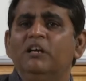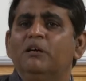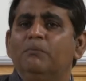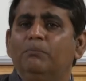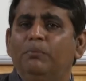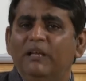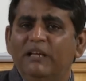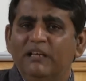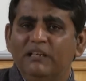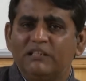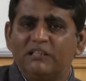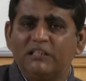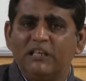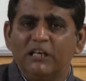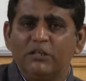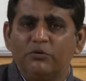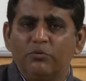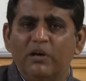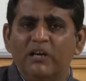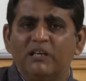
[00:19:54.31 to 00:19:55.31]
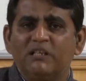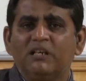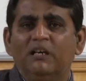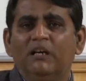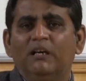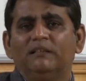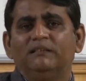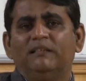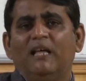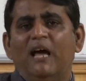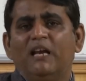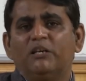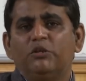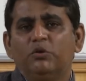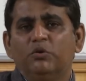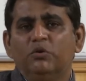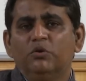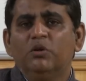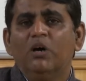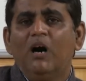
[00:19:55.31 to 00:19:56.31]
Please see to it that
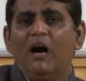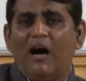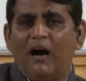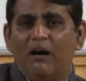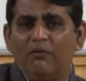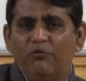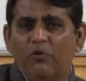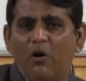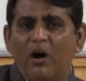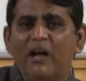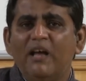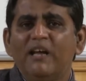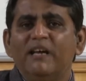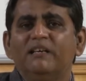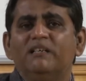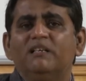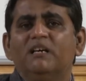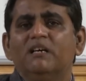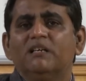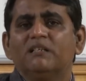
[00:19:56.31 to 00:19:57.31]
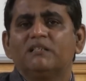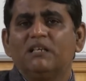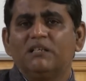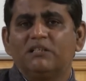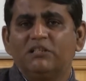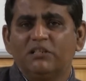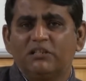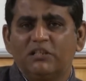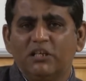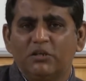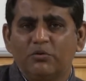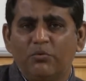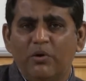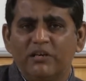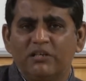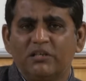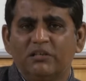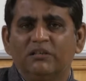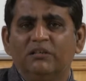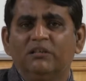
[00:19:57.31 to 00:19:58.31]
you avoid such a
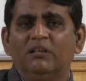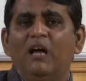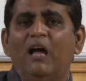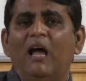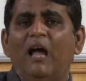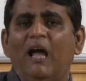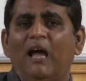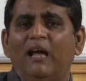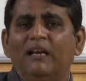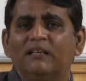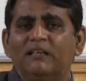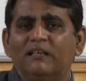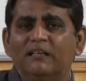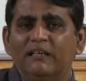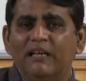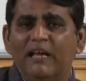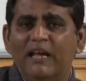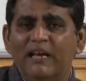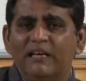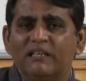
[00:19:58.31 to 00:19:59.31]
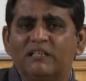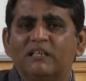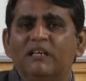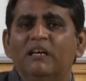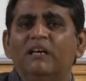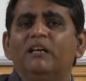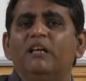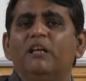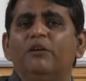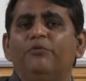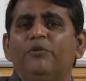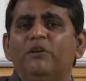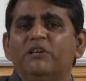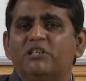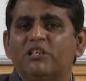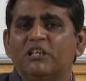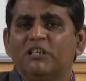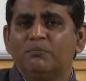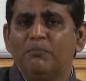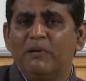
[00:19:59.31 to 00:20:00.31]
situation and create
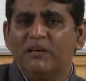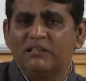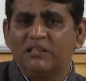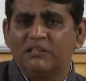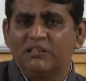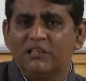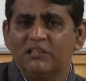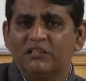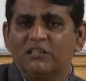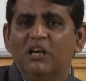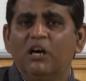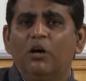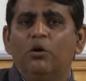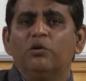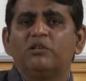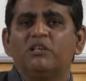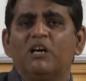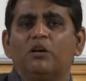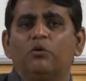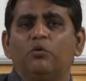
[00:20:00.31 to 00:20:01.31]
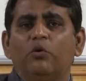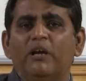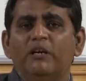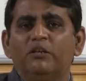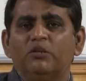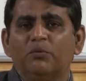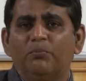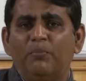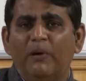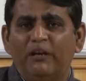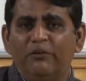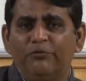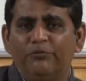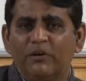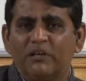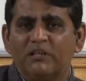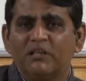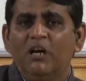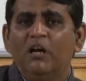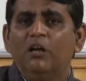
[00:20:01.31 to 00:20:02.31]
efficient messages which are going to
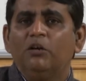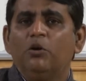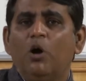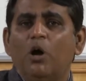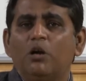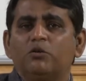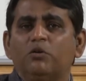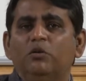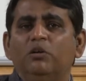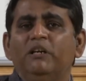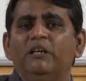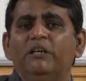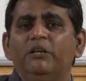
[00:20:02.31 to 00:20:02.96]
benefit not only